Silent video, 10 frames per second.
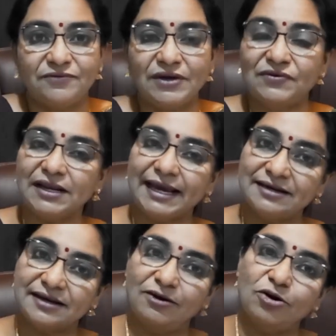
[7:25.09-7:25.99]
We will
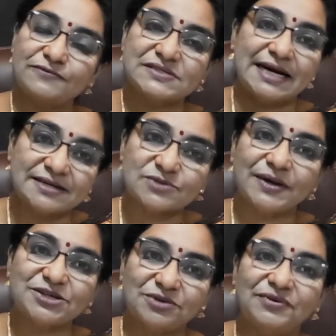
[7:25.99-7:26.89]
get a lot of
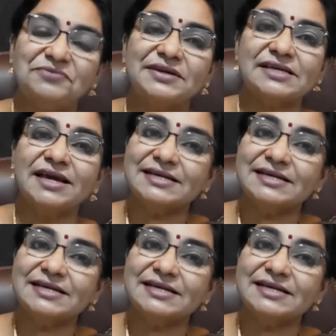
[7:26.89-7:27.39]
satisfaction when we